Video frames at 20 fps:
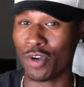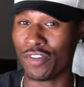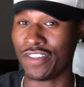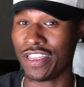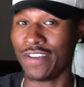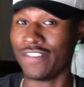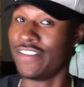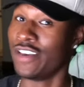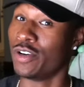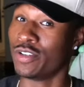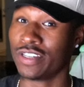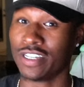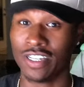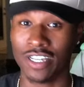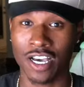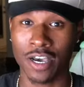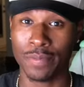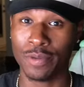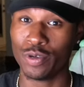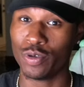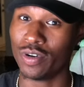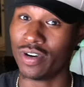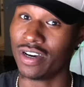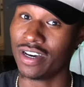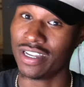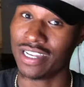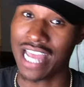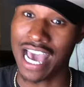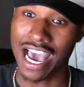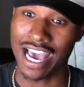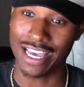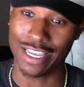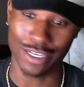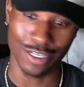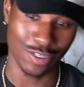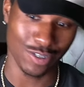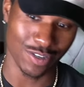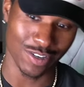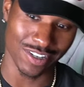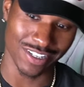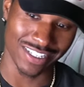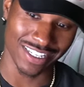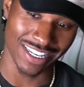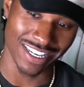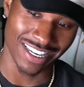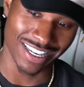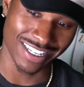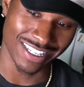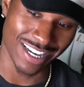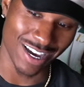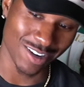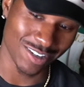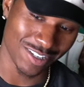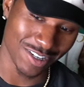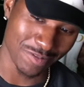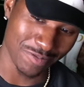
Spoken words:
if it was a W or not. You know what I'm saying? Talk to